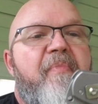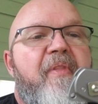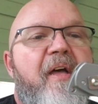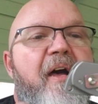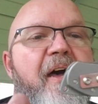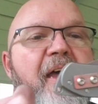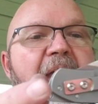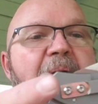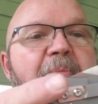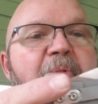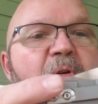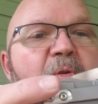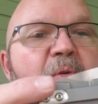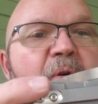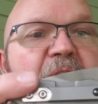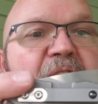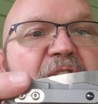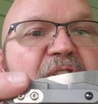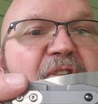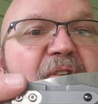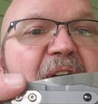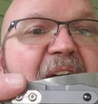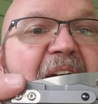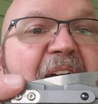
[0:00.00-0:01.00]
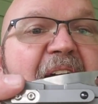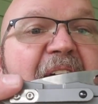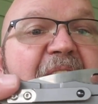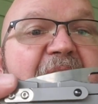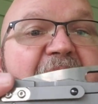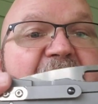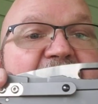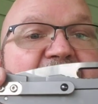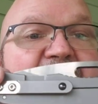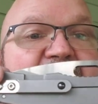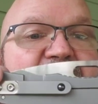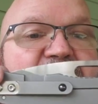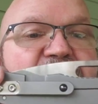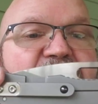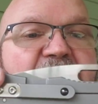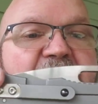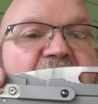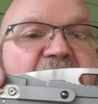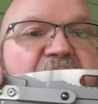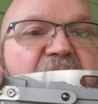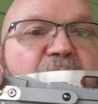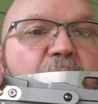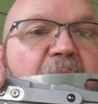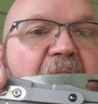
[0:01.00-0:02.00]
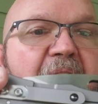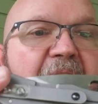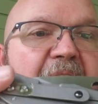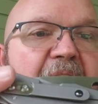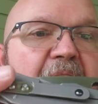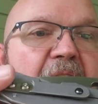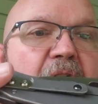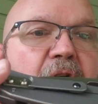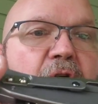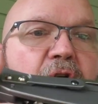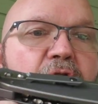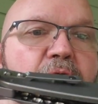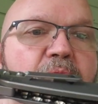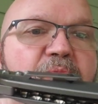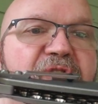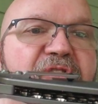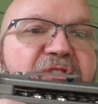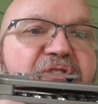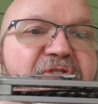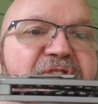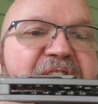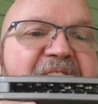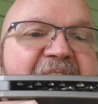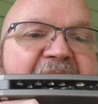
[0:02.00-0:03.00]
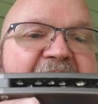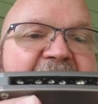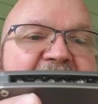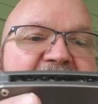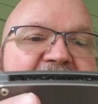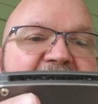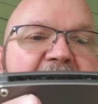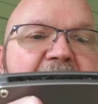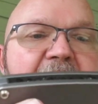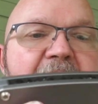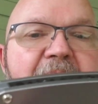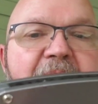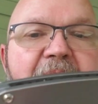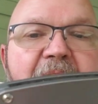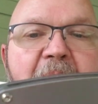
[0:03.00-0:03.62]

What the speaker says: I am going to anodize this when I get home today.